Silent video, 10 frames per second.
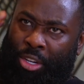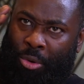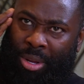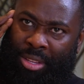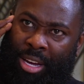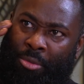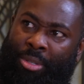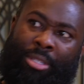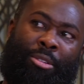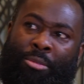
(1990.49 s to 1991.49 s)
you know, one thing I
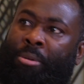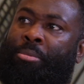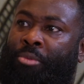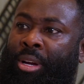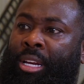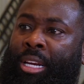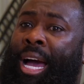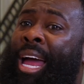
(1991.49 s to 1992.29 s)
always tell people regularly,